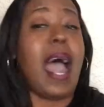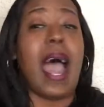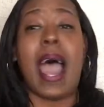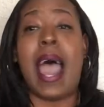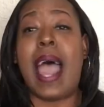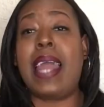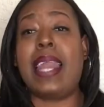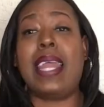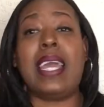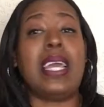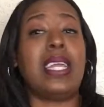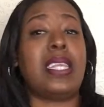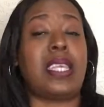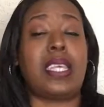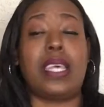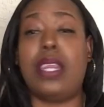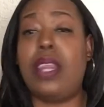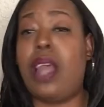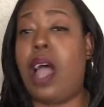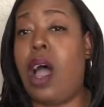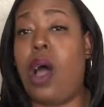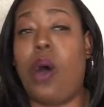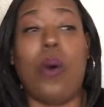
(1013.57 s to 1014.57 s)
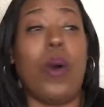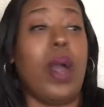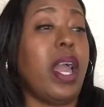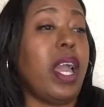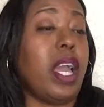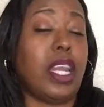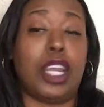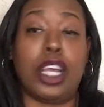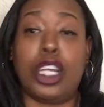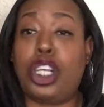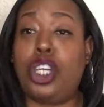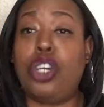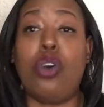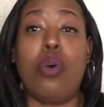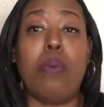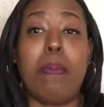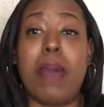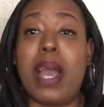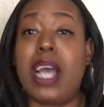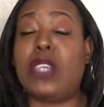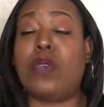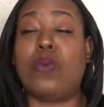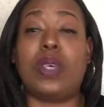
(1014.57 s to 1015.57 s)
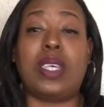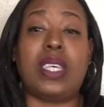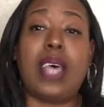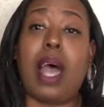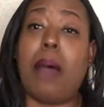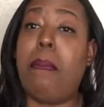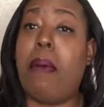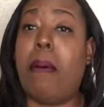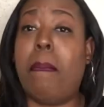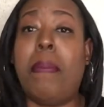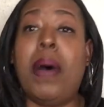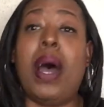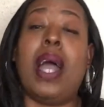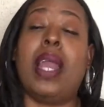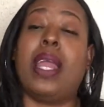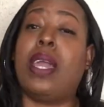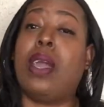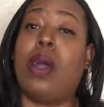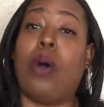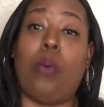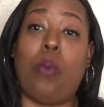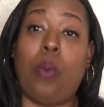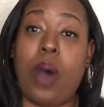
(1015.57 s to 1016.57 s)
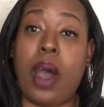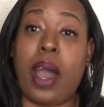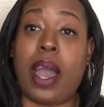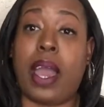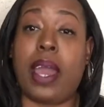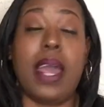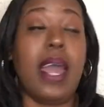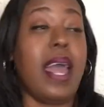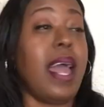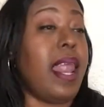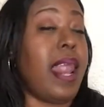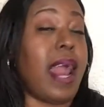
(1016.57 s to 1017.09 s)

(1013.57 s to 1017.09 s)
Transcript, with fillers: I need to know. Did you mess with Summer Bunni or what?